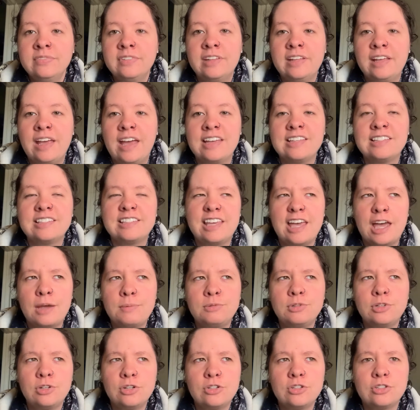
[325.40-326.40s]
has
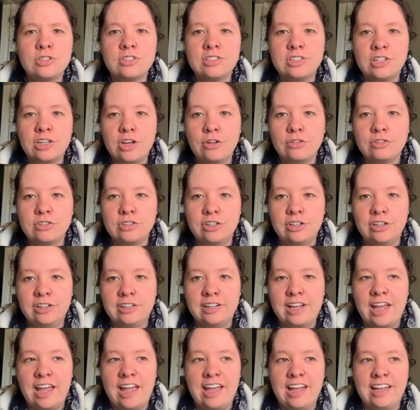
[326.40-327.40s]
kept her sheltered.
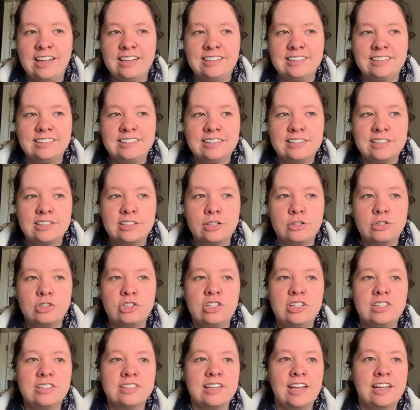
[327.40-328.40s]
And so
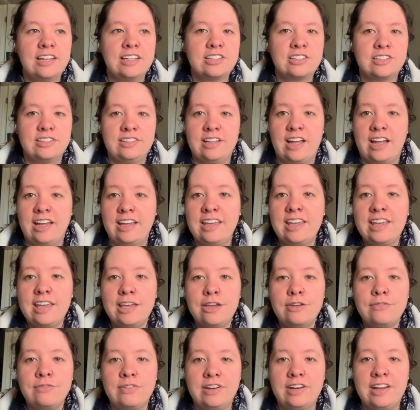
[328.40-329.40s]
she's like
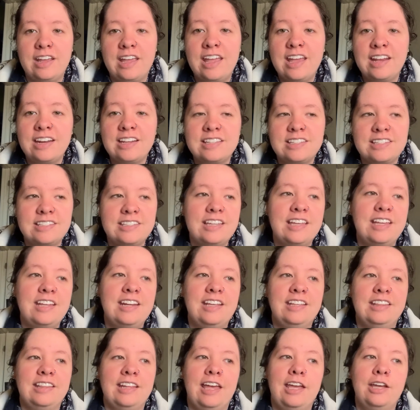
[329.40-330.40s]
naive and innocent.
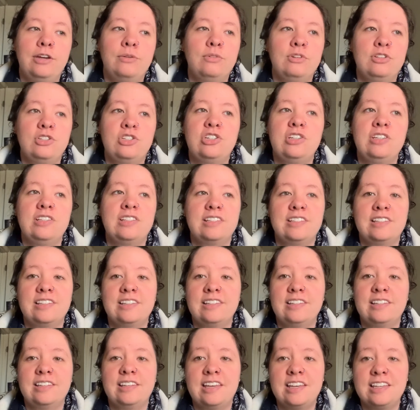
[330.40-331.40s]
And like when she's
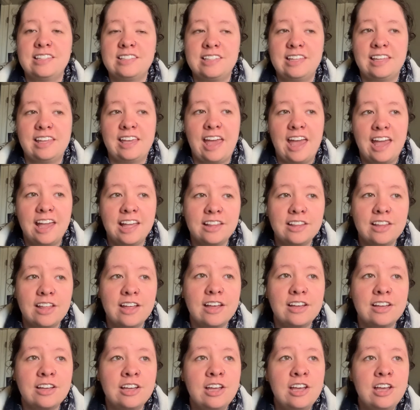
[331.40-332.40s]
kissing
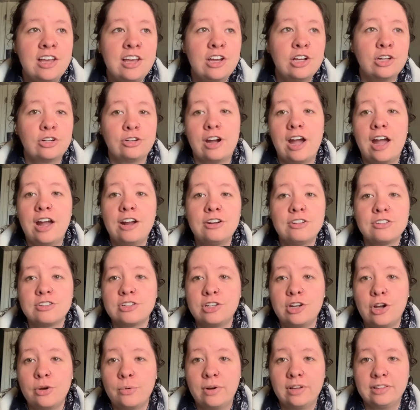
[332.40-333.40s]
Ayla, Crier doesn't
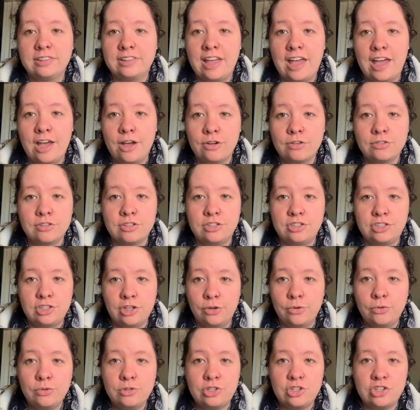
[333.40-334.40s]
know what the hell to
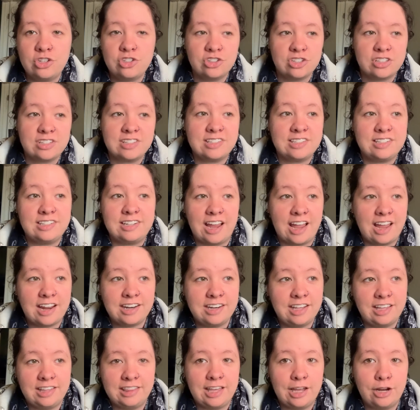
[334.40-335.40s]
do. She's just
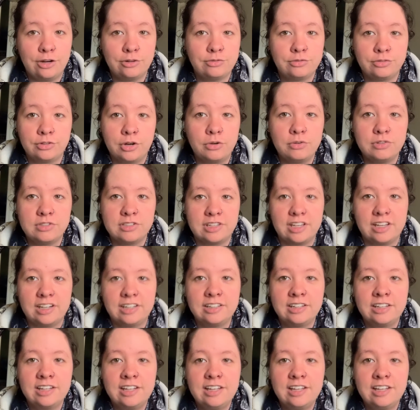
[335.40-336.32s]
standing there frozen